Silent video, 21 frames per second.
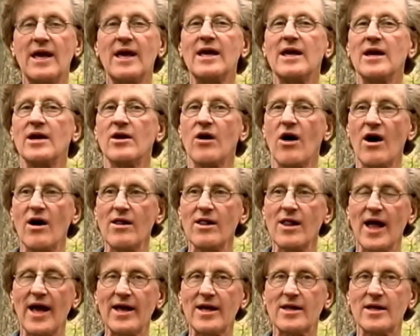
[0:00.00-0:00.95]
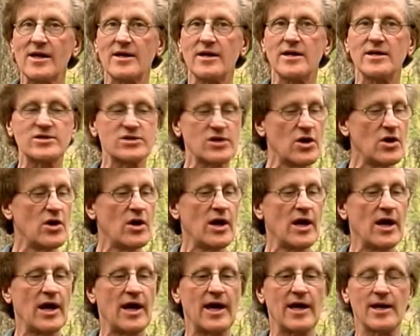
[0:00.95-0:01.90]
In all likeliness,
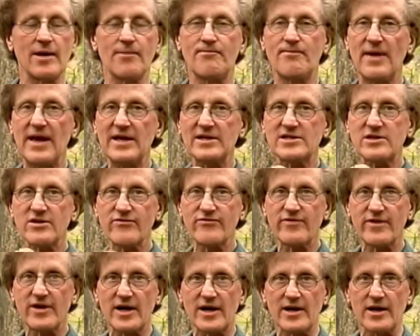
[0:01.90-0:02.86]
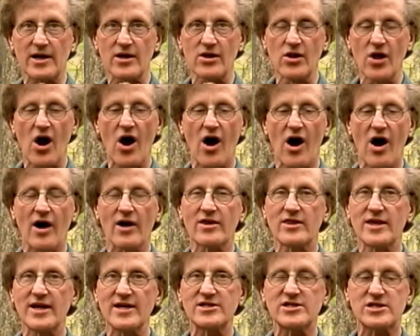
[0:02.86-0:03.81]
in a log
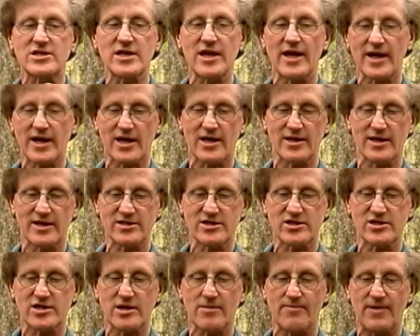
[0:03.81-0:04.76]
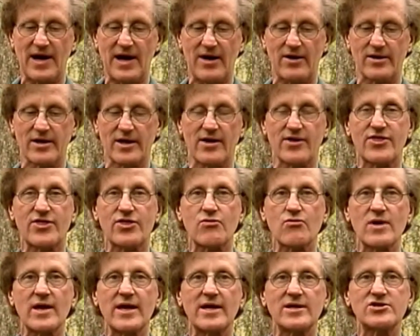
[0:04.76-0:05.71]
this thick, and this is about a
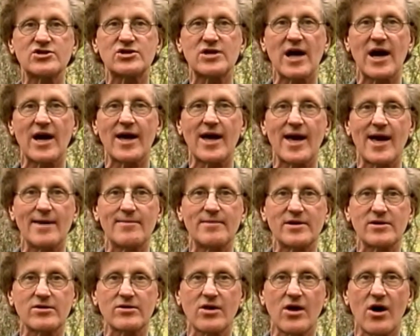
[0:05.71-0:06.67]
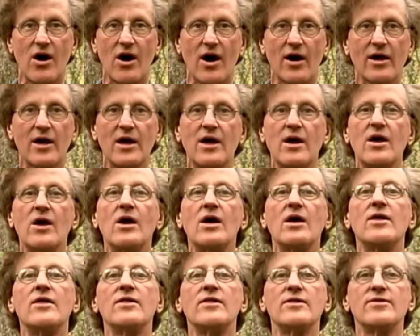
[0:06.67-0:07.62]
3-inch diameter log,
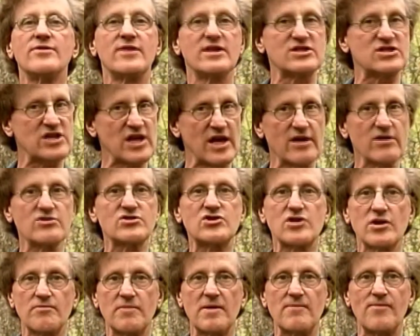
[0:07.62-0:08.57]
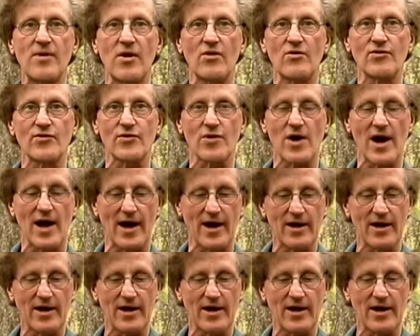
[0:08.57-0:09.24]
the center should be bone dry.